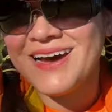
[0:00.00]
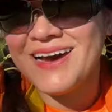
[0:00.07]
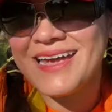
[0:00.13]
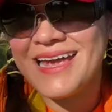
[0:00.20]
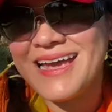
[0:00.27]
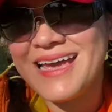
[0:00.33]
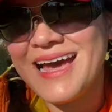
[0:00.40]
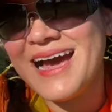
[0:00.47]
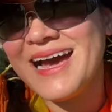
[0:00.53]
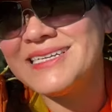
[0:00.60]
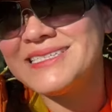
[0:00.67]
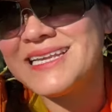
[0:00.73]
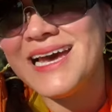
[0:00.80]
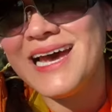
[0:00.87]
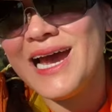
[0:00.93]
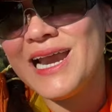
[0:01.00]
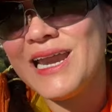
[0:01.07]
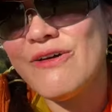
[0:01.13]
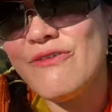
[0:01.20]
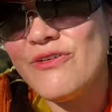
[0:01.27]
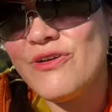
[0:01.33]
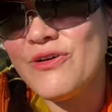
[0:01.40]
Okay, guys, I
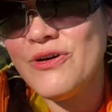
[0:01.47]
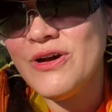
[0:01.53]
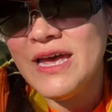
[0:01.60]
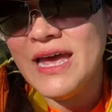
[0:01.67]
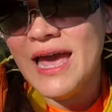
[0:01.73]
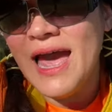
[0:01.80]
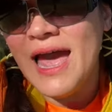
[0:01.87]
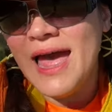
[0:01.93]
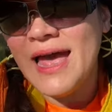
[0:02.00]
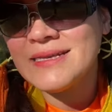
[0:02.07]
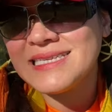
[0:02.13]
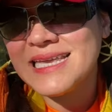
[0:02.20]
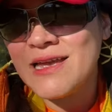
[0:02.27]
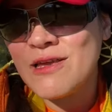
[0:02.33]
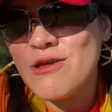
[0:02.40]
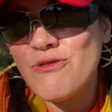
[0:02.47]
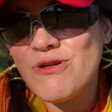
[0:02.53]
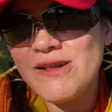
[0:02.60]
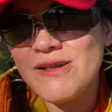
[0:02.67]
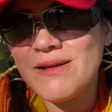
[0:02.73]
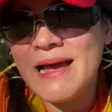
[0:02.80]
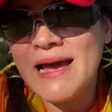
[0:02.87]
love you, and thank
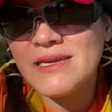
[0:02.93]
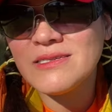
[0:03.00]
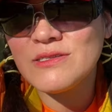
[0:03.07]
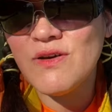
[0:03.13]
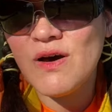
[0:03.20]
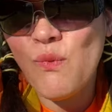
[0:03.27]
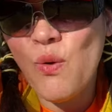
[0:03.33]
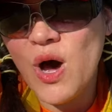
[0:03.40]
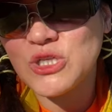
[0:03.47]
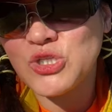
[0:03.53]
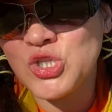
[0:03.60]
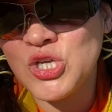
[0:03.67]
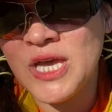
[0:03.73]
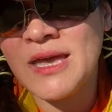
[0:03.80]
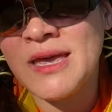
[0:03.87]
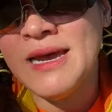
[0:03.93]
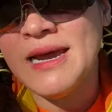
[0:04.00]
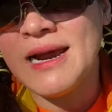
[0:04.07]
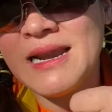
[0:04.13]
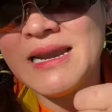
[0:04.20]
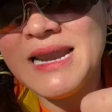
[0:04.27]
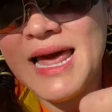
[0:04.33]
you guys for watching.
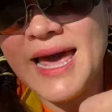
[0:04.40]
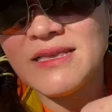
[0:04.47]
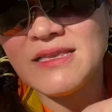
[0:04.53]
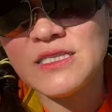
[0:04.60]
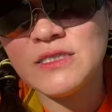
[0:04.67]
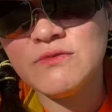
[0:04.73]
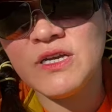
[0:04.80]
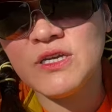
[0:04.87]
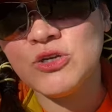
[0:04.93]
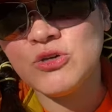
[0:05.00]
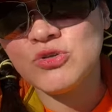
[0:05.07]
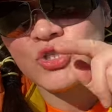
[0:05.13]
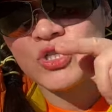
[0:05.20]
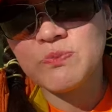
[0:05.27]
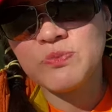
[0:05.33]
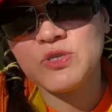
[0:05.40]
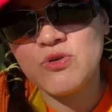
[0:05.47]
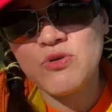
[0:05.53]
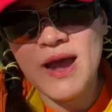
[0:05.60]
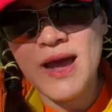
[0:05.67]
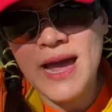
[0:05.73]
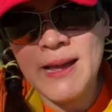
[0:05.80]
Like this video,
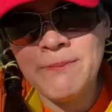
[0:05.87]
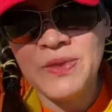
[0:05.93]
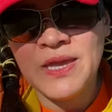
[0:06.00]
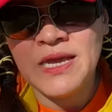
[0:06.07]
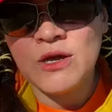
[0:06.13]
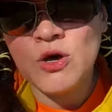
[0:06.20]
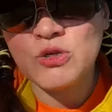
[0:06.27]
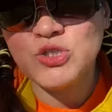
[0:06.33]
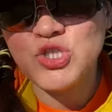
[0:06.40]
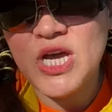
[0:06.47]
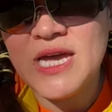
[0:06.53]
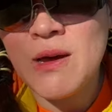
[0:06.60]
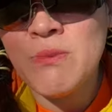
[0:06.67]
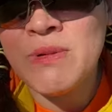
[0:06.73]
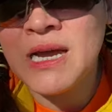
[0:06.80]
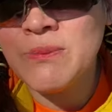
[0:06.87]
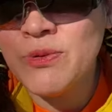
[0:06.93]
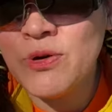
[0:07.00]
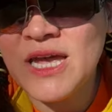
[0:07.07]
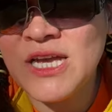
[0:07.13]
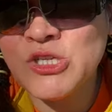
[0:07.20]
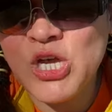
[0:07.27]
subscribe, go check out my
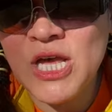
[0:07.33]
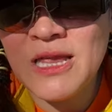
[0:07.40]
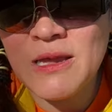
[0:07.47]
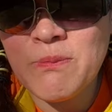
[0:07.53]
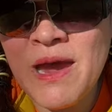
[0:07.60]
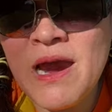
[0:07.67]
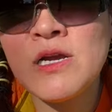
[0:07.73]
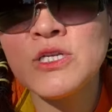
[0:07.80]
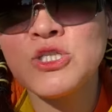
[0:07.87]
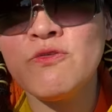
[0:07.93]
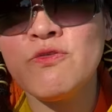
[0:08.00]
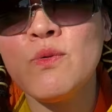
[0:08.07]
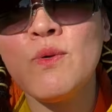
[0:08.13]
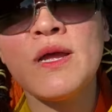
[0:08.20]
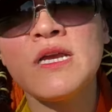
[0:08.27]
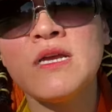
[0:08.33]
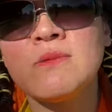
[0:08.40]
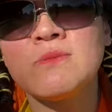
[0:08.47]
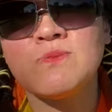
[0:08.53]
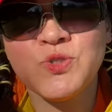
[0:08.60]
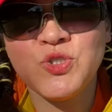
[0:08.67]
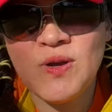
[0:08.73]
book, Angelic Parrots, if you want to
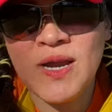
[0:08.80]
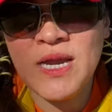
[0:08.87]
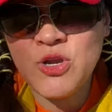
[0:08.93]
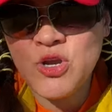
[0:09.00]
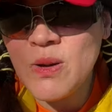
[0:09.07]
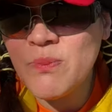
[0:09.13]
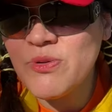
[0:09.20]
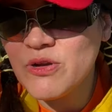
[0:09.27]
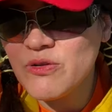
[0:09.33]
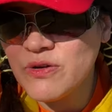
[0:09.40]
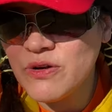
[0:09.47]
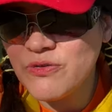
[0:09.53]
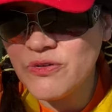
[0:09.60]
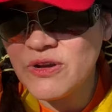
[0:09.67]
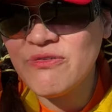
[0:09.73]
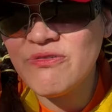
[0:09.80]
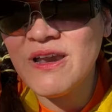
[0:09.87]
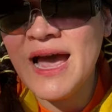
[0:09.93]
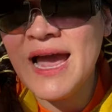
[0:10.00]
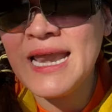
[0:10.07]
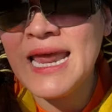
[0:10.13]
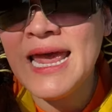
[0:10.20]
train your bird for free
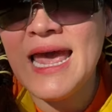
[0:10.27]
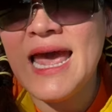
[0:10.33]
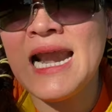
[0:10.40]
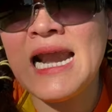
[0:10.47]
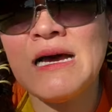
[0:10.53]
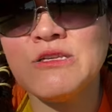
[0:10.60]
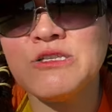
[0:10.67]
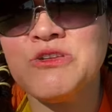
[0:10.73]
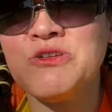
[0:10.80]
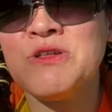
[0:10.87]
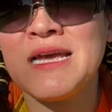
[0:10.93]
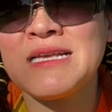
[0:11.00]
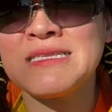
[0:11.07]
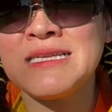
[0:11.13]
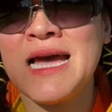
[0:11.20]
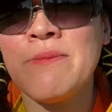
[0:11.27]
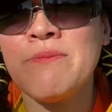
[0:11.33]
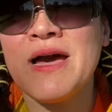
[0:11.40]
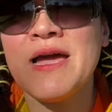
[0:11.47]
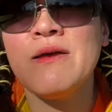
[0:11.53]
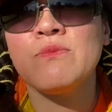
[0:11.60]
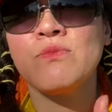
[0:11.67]
flight, and I'll see you next time.
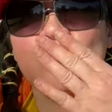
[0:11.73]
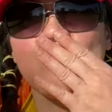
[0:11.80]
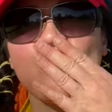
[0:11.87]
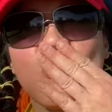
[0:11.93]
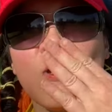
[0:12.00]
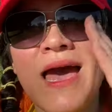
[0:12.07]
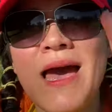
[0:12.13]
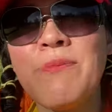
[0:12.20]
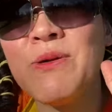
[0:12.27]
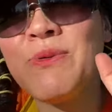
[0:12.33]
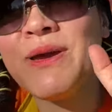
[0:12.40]
Bye. Happy